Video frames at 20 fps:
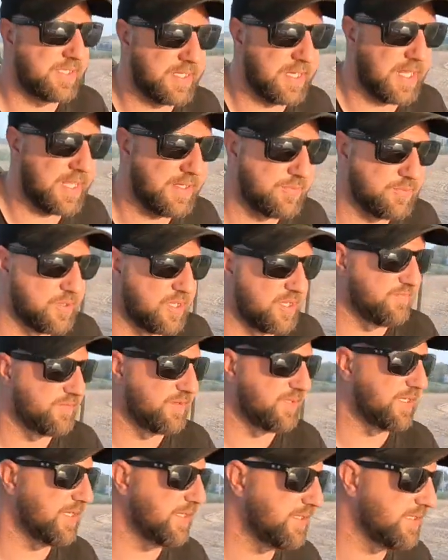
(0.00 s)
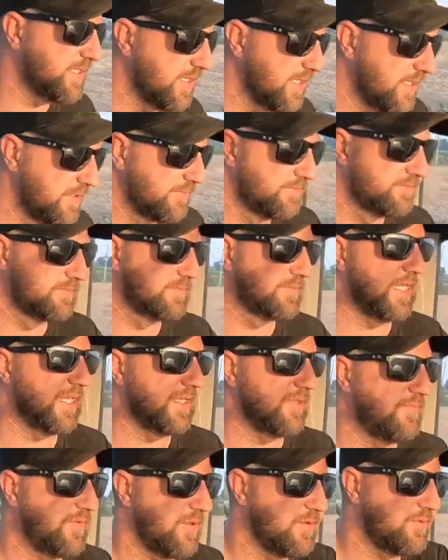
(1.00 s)
of days worth of disking.
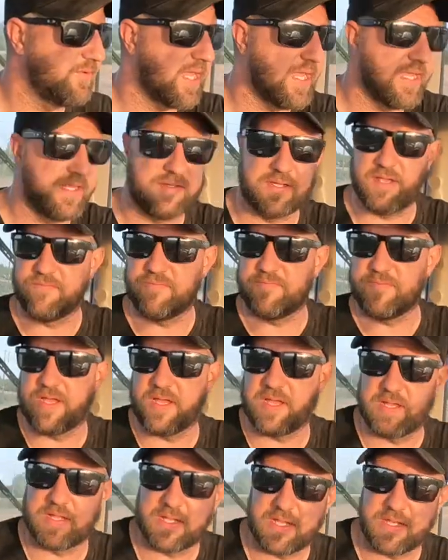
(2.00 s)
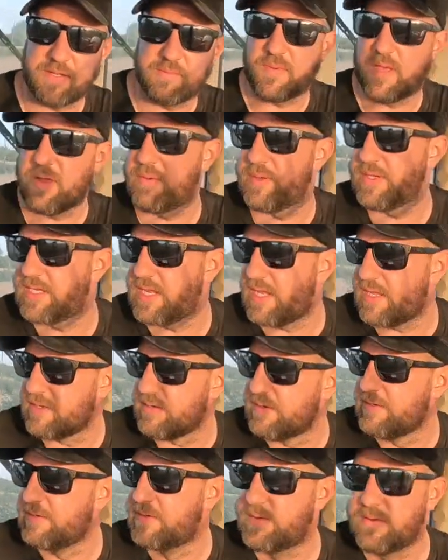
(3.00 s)
Next few days, hopefully I can get the mowing
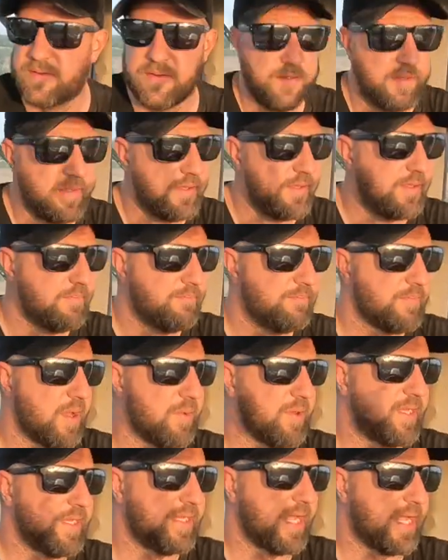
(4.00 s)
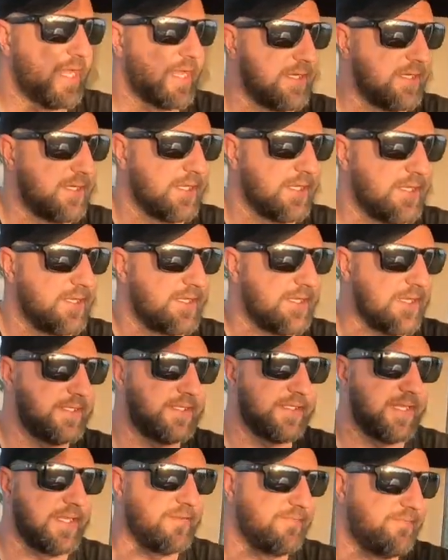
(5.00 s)
done. Mowing done and the
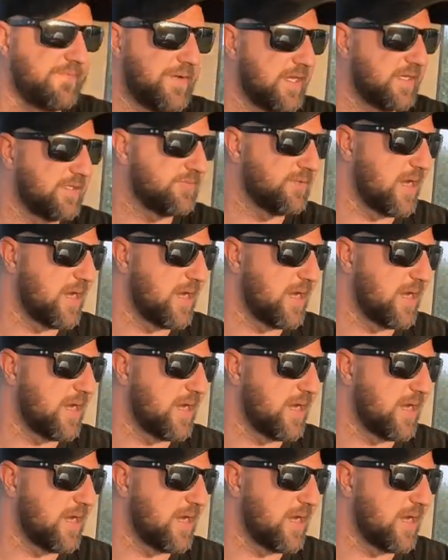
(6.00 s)
disking, first